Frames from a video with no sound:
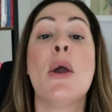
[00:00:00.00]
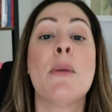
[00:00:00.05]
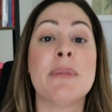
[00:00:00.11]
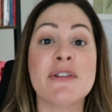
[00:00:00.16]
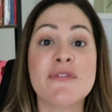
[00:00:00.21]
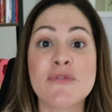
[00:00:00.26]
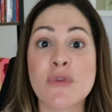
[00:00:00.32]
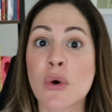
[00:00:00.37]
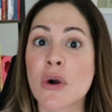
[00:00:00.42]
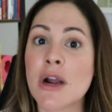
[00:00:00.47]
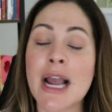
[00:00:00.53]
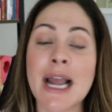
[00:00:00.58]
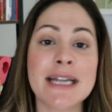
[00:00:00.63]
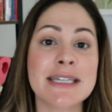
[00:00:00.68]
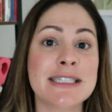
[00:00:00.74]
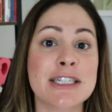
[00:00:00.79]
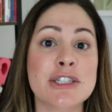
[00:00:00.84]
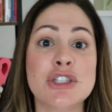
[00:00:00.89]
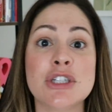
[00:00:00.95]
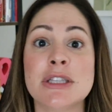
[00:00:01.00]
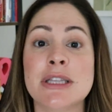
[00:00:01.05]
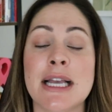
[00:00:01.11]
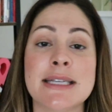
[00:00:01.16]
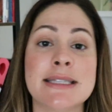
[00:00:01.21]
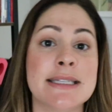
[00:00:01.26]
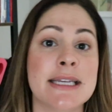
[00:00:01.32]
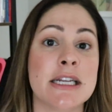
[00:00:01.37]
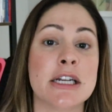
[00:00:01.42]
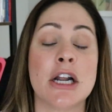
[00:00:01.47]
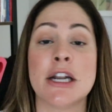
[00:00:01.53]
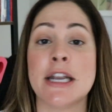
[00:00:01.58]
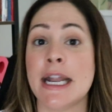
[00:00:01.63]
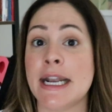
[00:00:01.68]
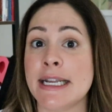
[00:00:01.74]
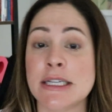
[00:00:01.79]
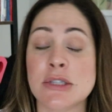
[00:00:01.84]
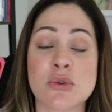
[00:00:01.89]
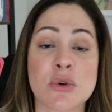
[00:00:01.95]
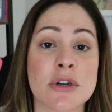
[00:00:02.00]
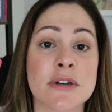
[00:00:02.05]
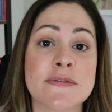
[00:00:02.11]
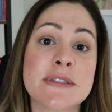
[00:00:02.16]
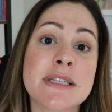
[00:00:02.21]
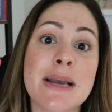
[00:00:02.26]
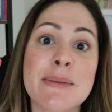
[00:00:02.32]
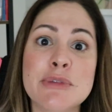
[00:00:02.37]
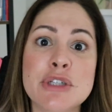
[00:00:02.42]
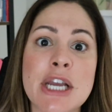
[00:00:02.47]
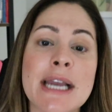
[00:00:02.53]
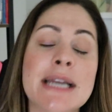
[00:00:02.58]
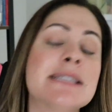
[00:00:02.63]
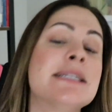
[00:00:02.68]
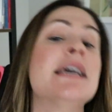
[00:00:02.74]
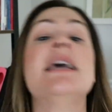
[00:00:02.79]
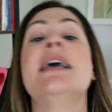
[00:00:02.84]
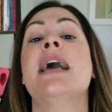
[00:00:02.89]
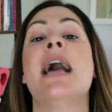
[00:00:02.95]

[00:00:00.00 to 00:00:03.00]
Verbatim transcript: before I teach a lesson on any sort of subject,